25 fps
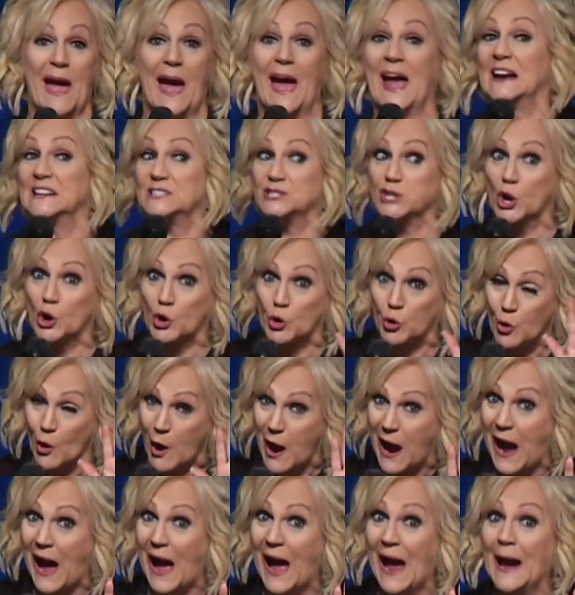I had to
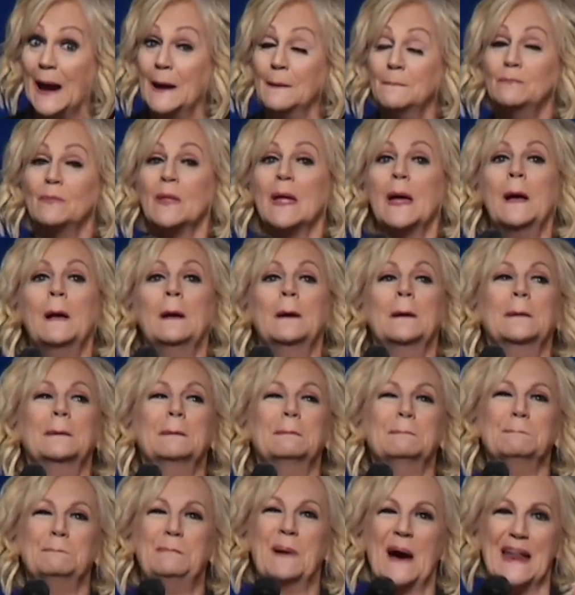cry,
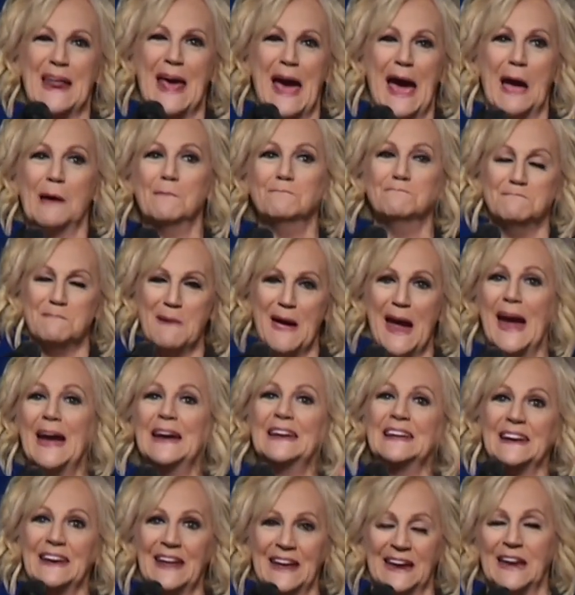but I
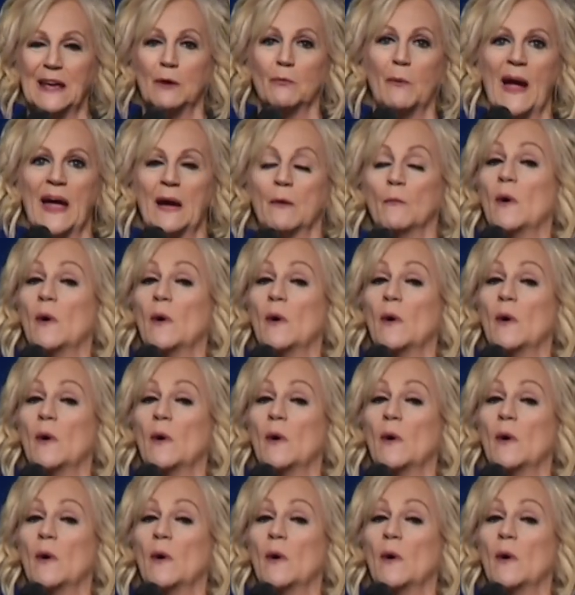made it anyway.